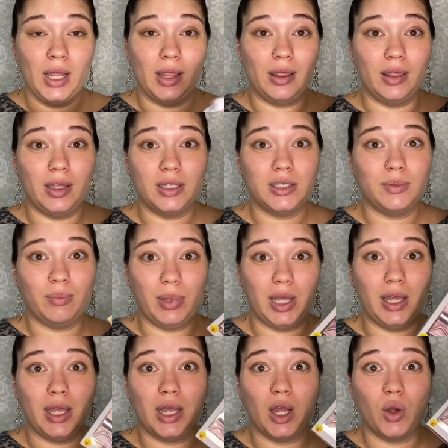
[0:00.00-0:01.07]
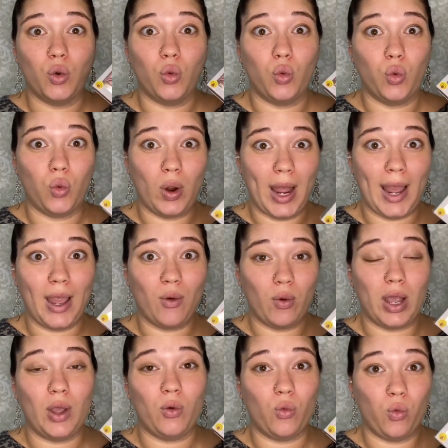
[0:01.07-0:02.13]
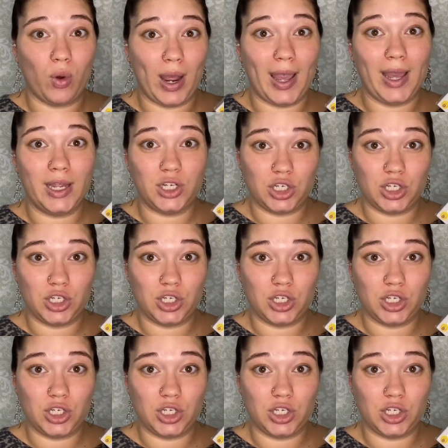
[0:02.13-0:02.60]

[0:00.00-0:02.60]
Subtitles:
This being way